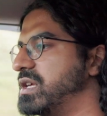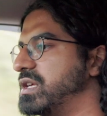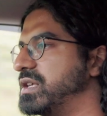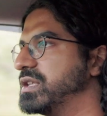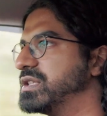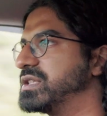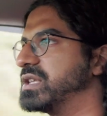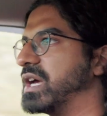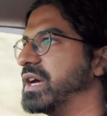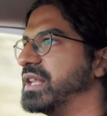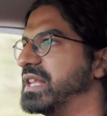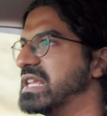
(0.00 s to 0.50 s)

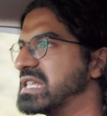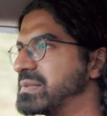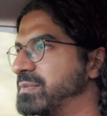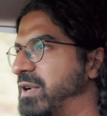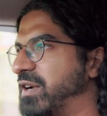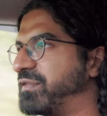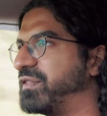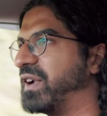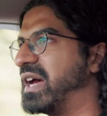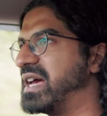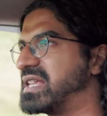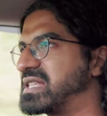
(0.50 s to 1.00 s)
So this is my
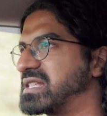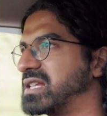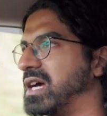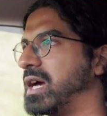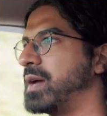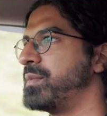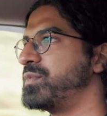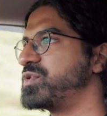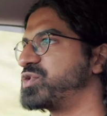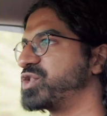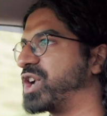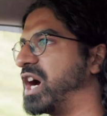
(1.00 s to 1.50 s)
first
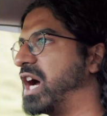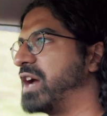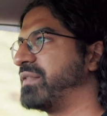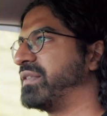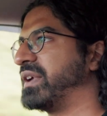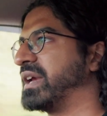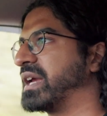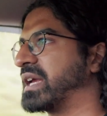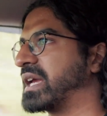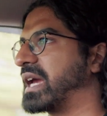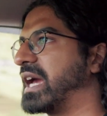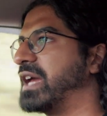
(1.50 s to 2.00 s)
time
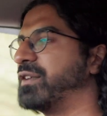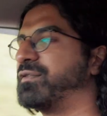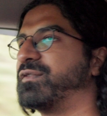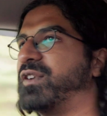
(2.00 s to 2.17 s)
driving a